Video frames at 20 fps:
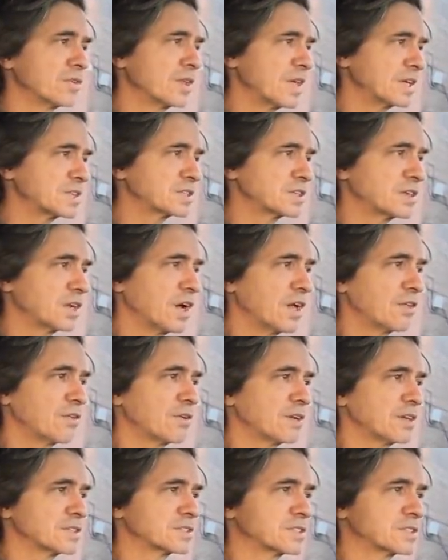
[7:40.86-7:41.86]
that's
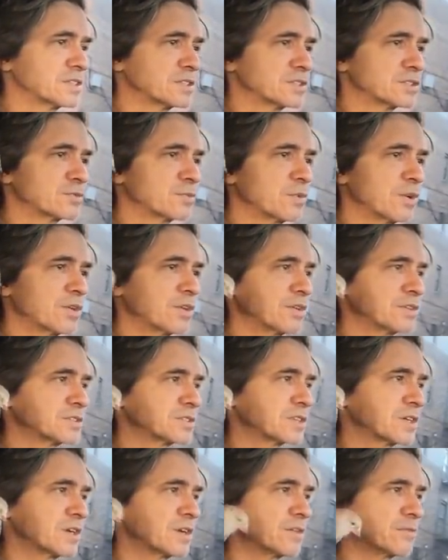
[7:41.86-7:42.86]
another instance where
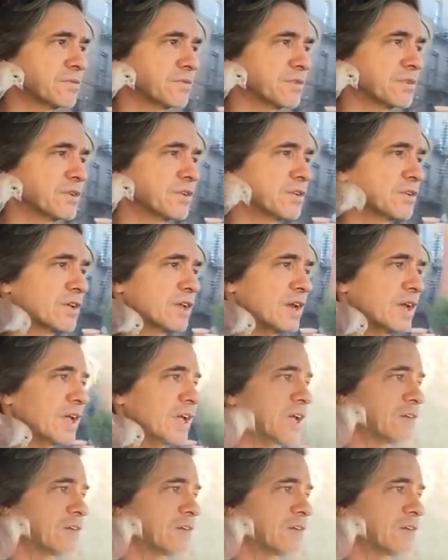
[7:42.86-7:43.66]
you're gonna